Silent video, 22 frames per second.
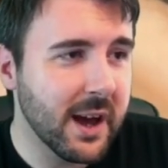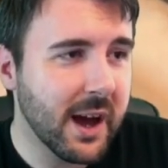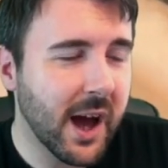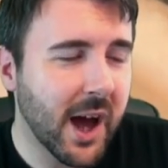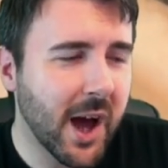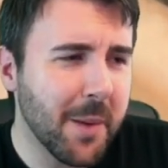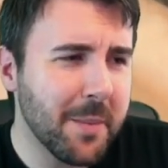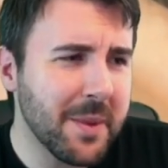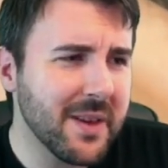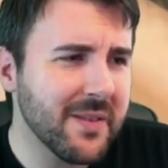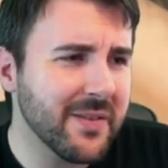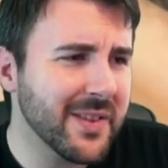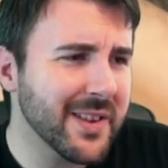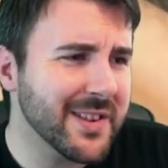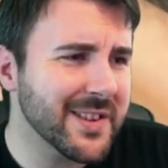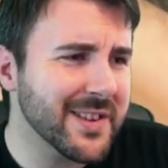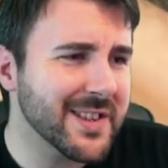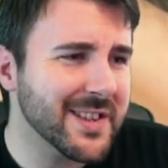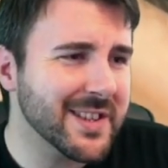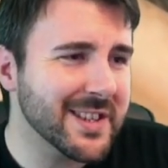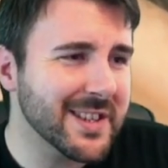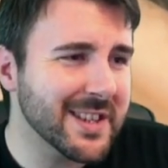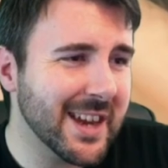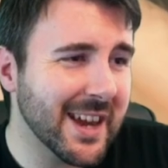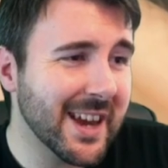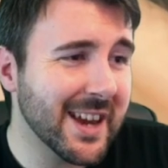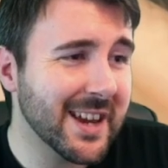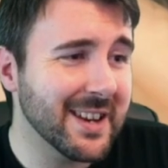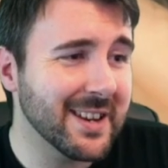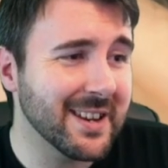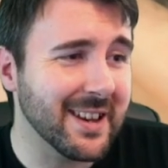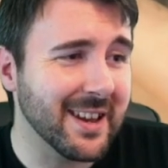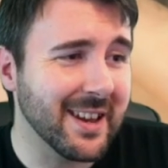I mean, the
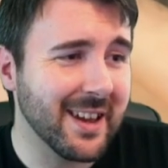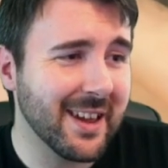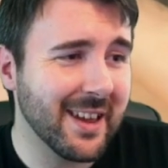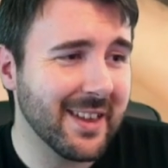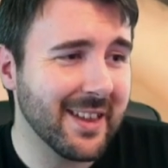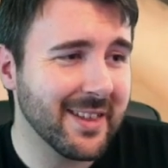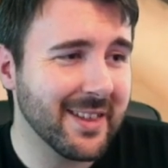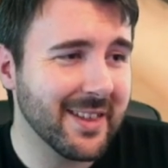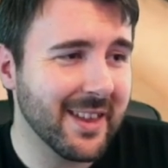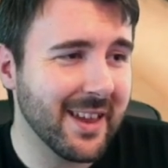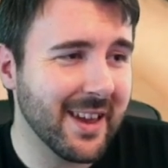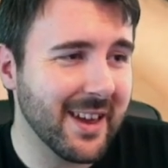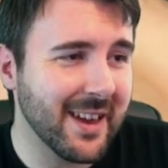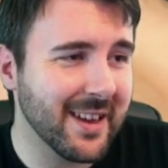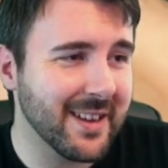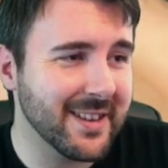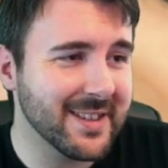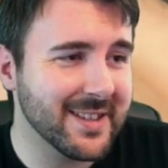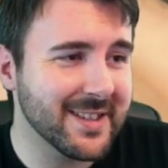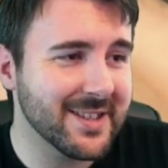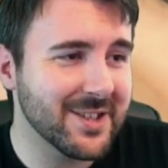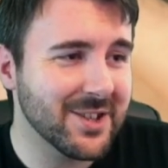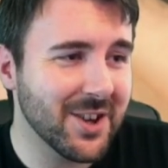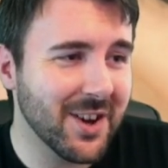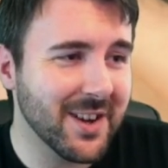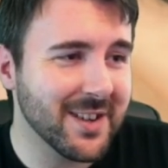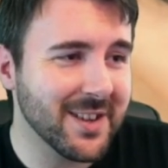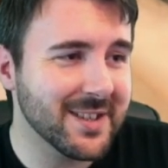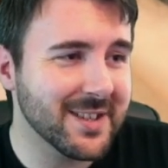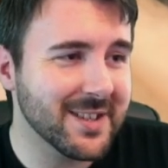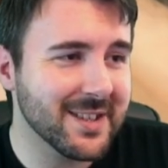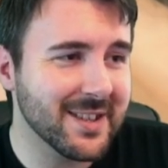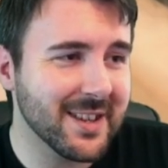skin is
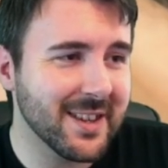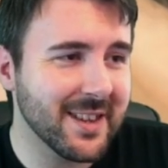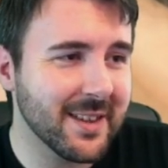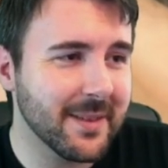just,